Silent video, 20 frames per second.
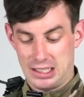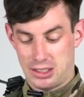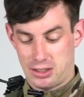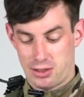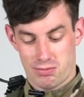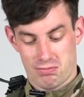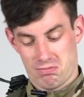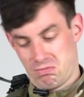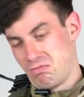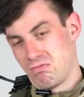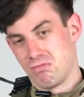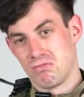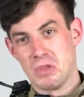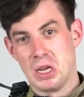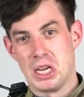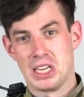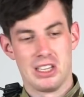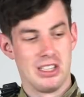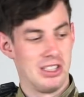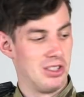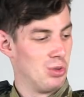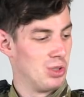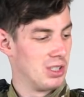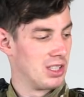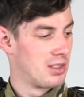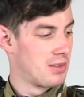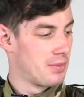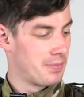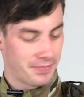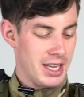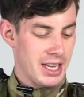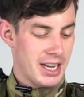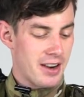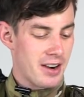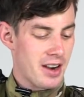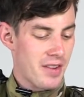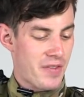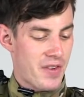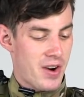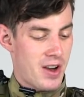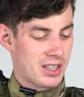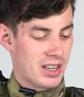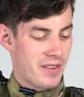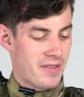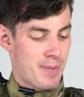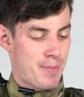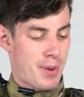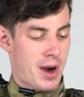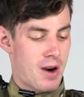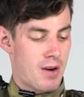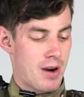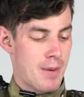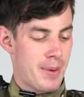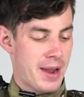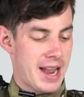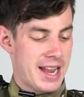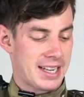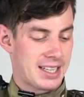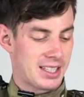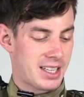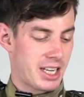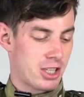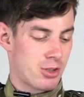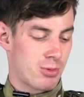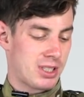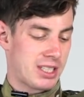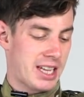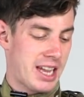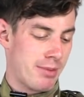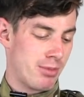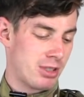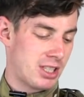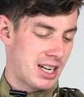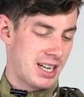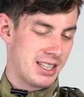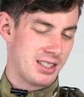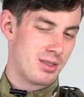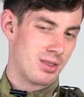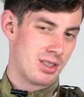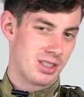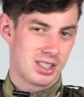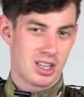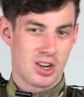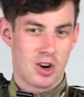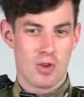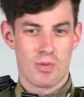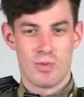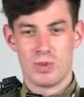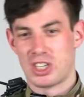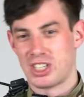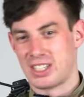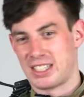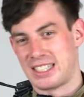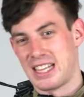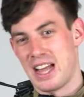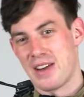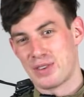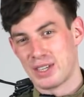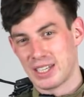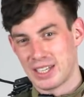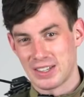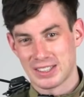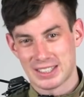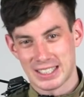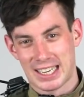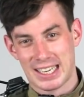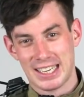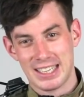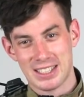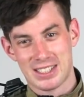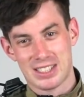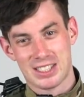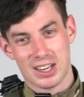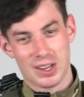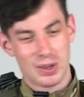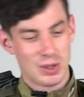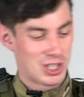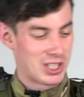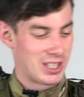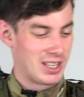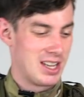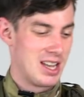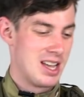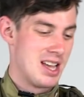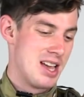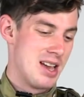it, I can use it. Here in the front, I have a power bank attached with cable ties to the scope, which is definitely not the cleanest solution,